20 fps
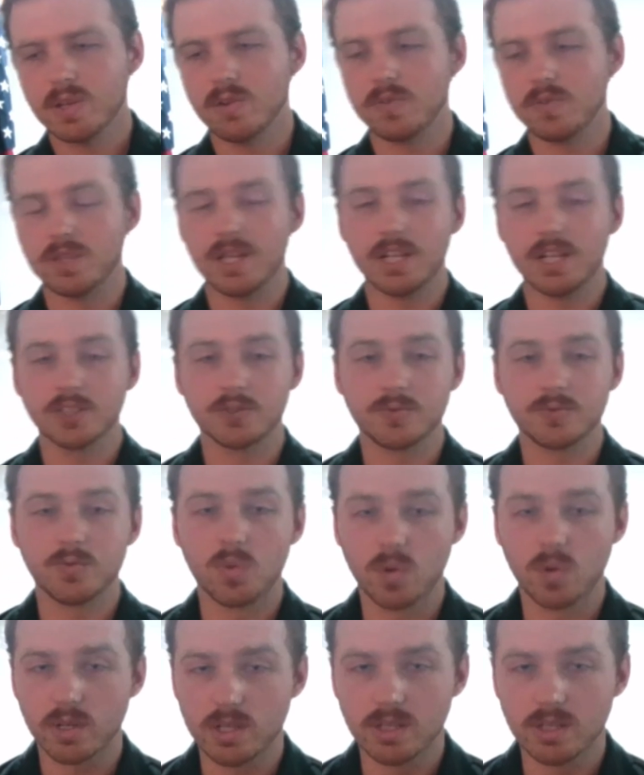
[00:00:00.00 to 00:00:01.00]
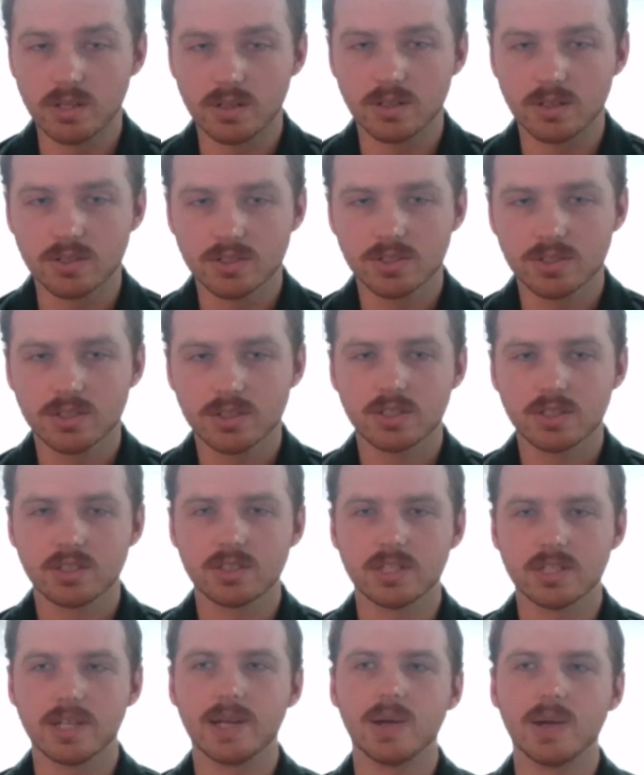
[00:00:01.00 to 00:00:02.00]
over the last 4 years
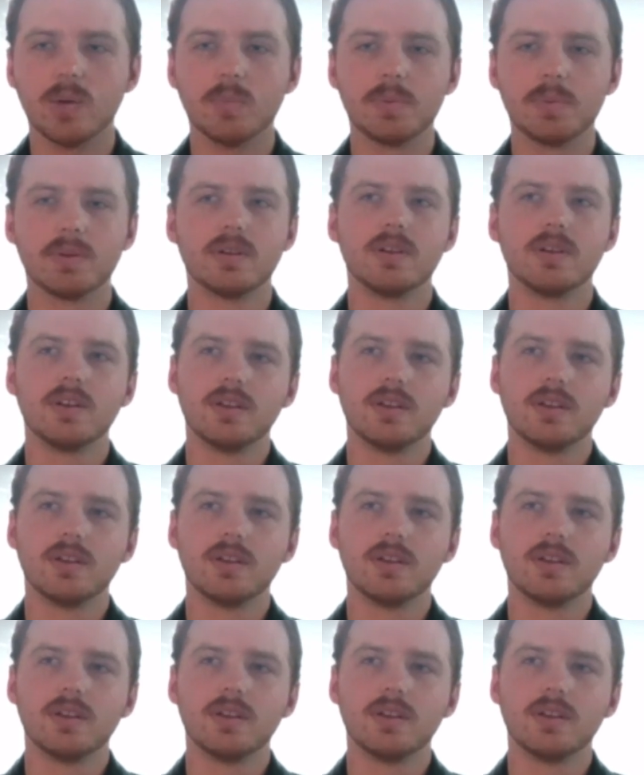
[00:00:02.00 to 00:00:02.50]
to help